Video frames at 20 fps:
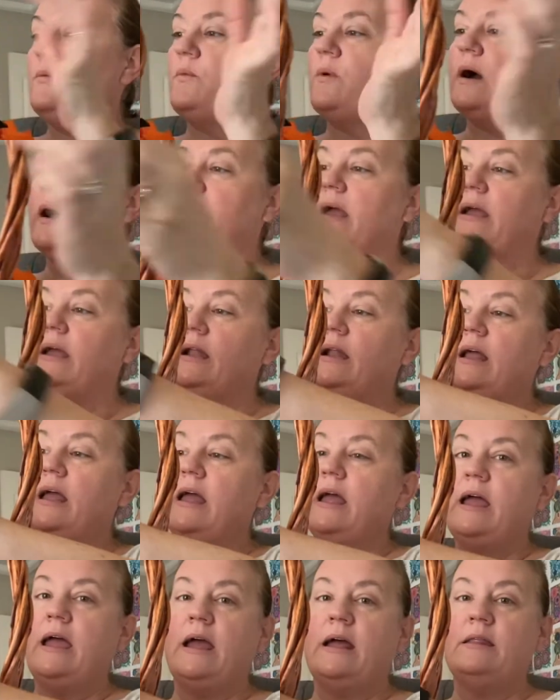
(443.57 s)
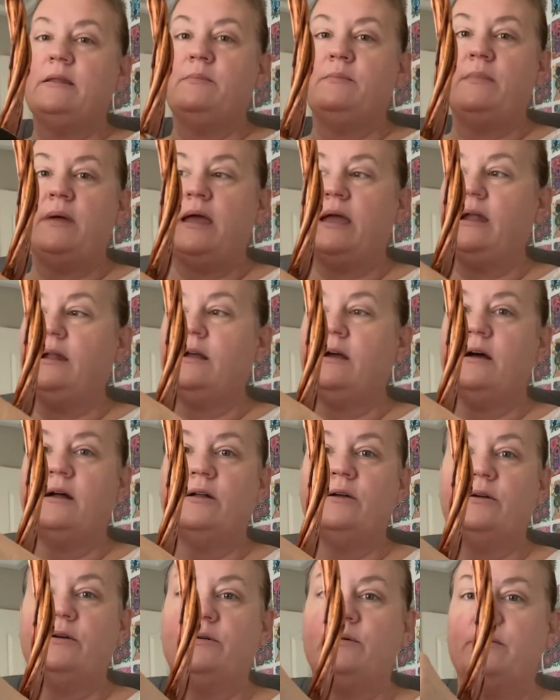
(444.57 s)
white, and the main
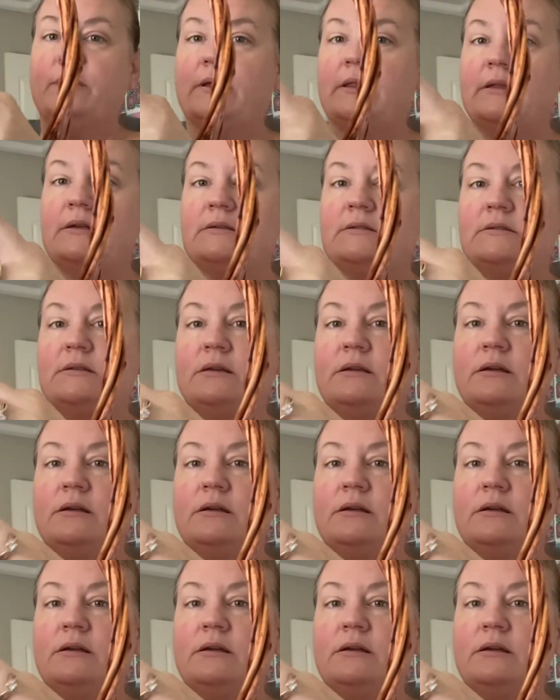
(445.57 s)
color will be this